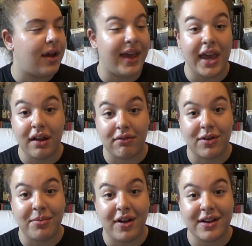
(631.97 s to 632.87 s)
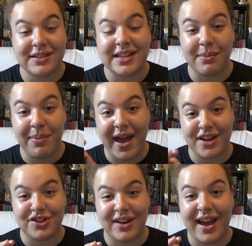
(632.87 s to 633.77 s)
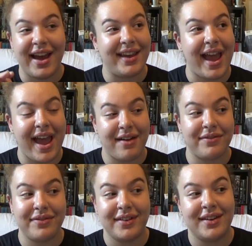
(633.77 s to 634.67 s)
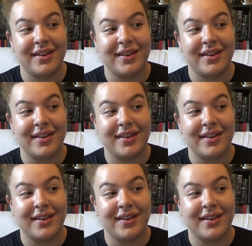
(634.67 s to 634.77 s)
I hate Roblox. That's a passion I have.